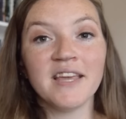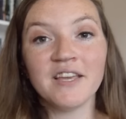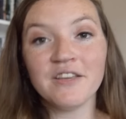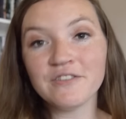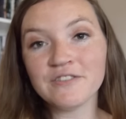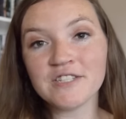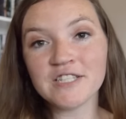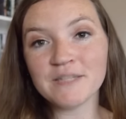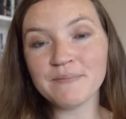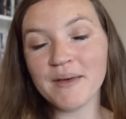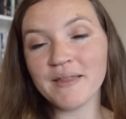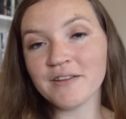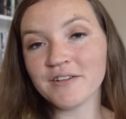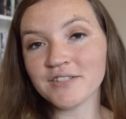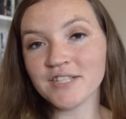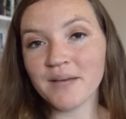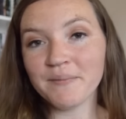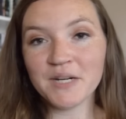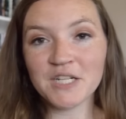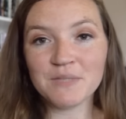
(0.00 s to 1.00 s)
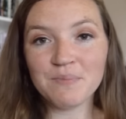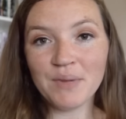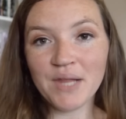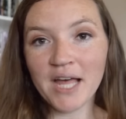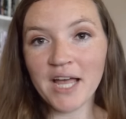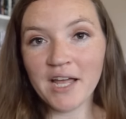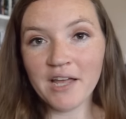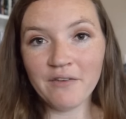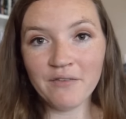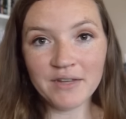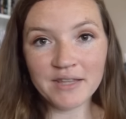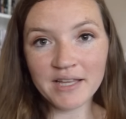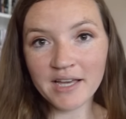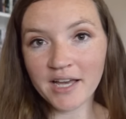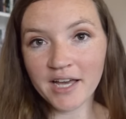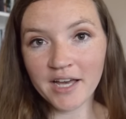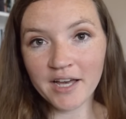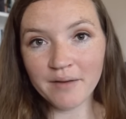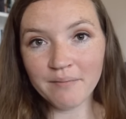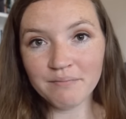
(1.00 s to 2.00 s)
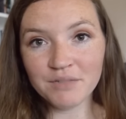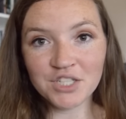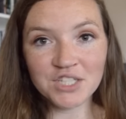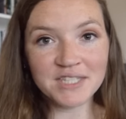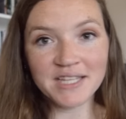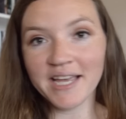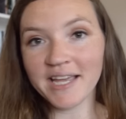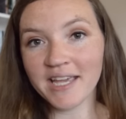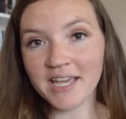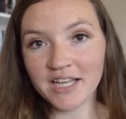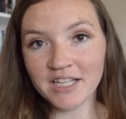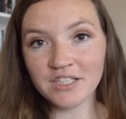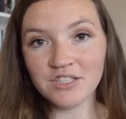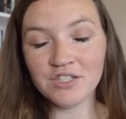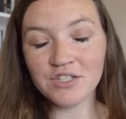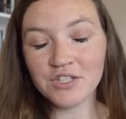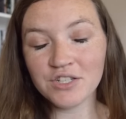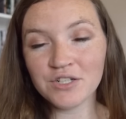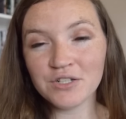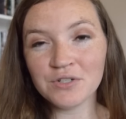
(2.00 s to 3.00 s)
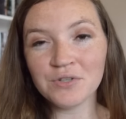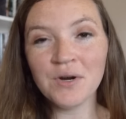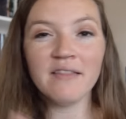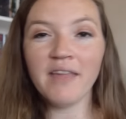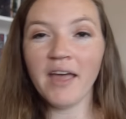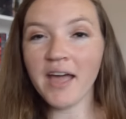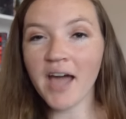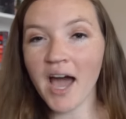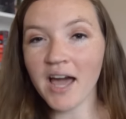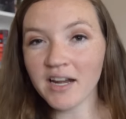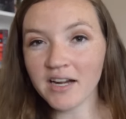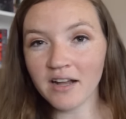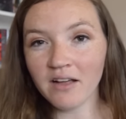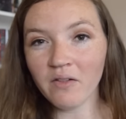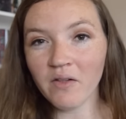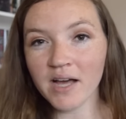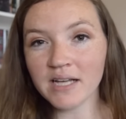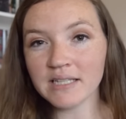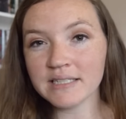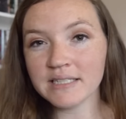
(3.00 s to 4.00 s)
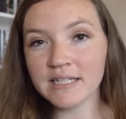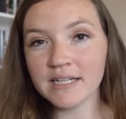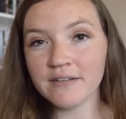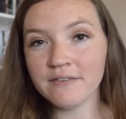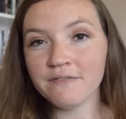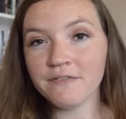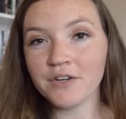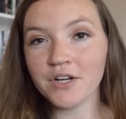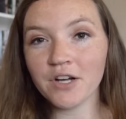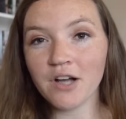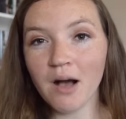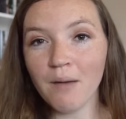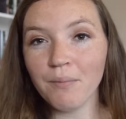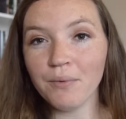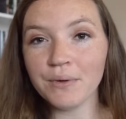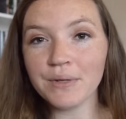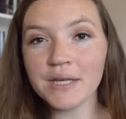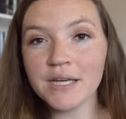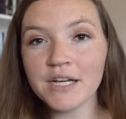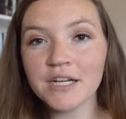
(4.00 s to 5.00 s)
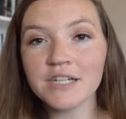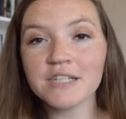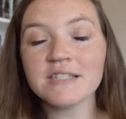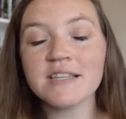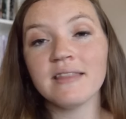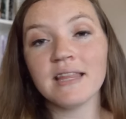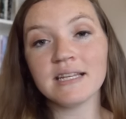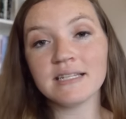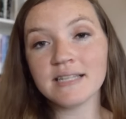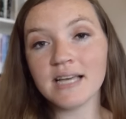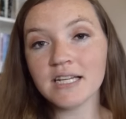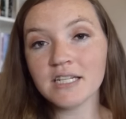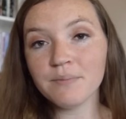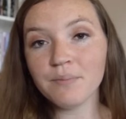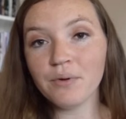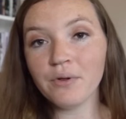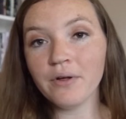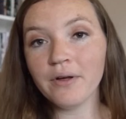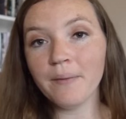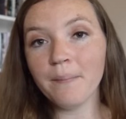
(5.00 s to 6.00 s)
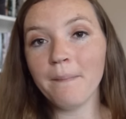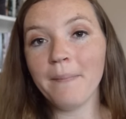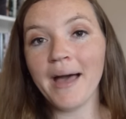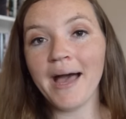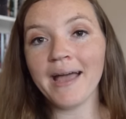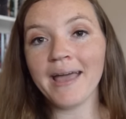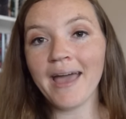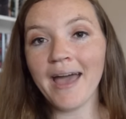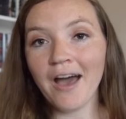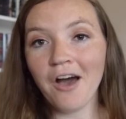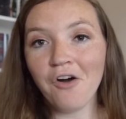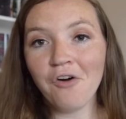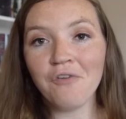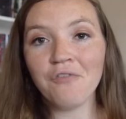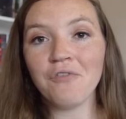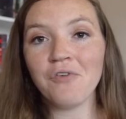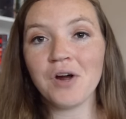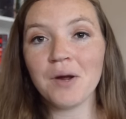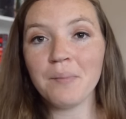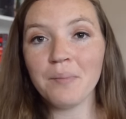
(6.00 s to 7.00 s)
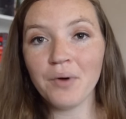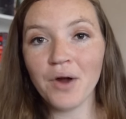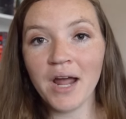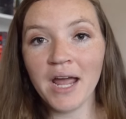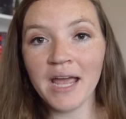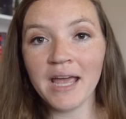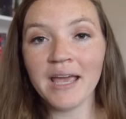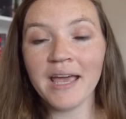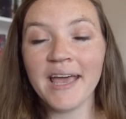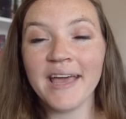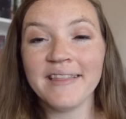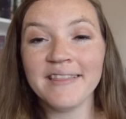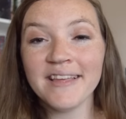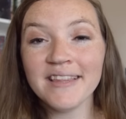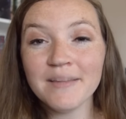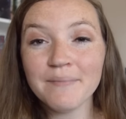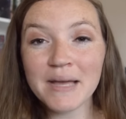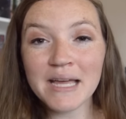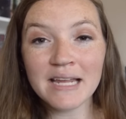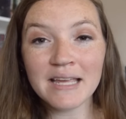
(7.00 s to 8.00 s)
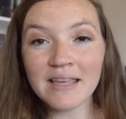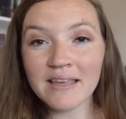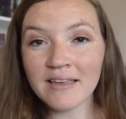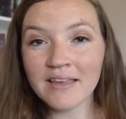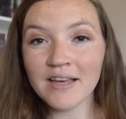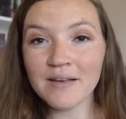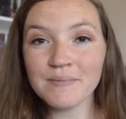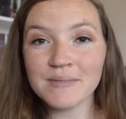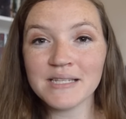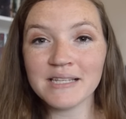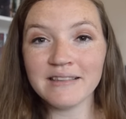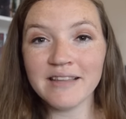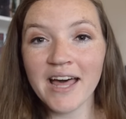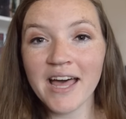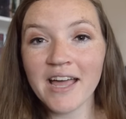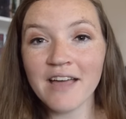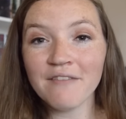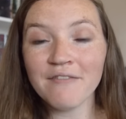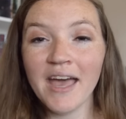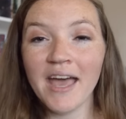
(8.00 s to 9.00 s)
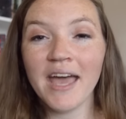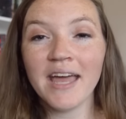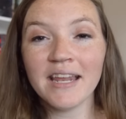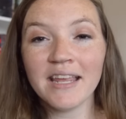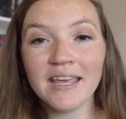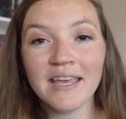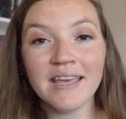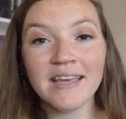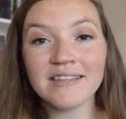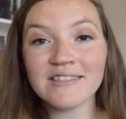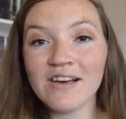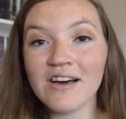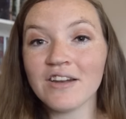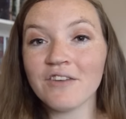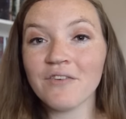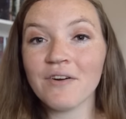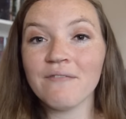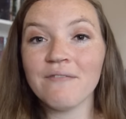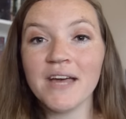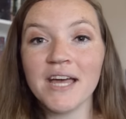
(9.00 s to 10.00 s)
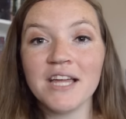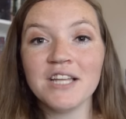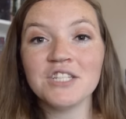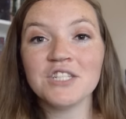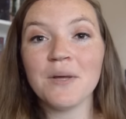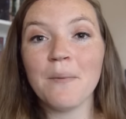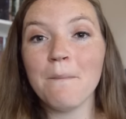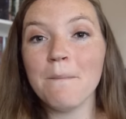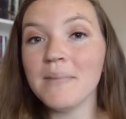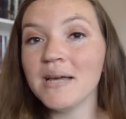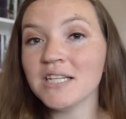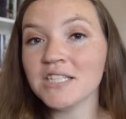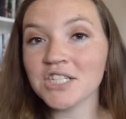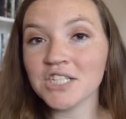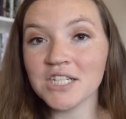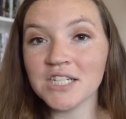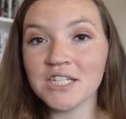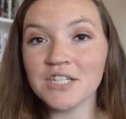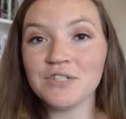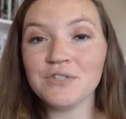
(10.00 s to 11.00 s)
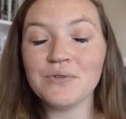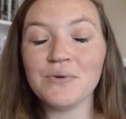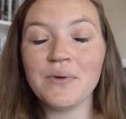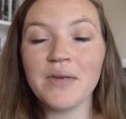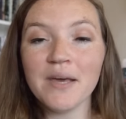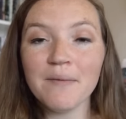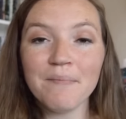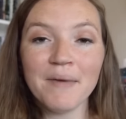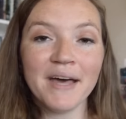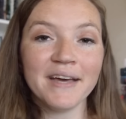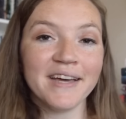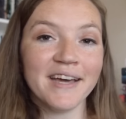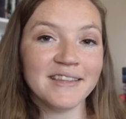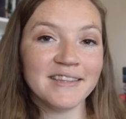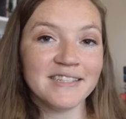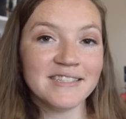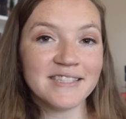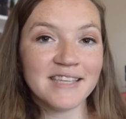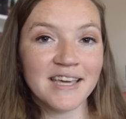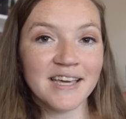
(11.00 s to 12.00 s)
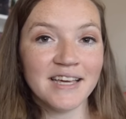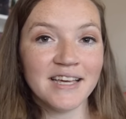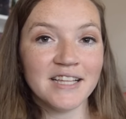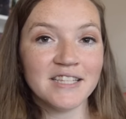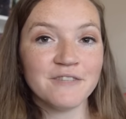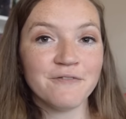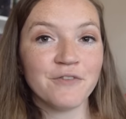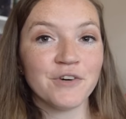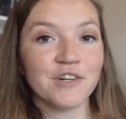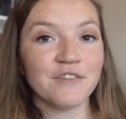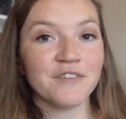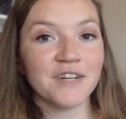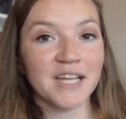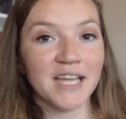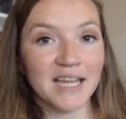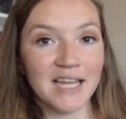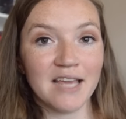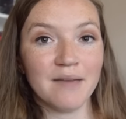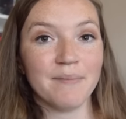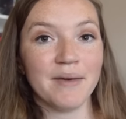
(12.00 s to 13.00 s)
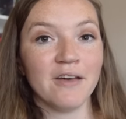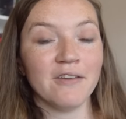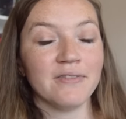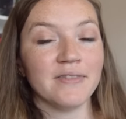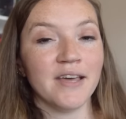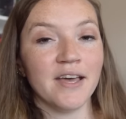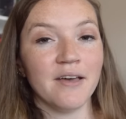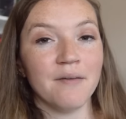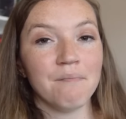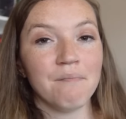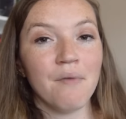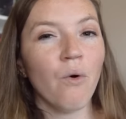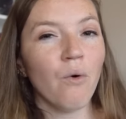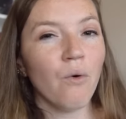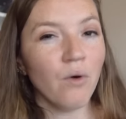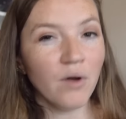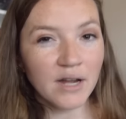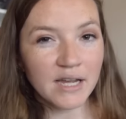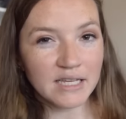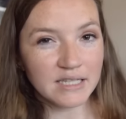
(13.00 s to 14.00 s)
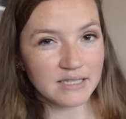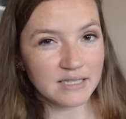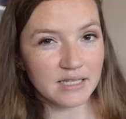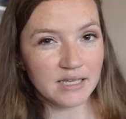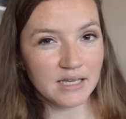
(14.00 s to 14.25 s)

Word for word: They used to spend their summers playing with him just like kids do. They kind of neglected him for a couple years. They decide to pull him back out for a prank, and then the mannequin comes to life and he is on a revenge mission to get back at these kids for forgetting about them. Or is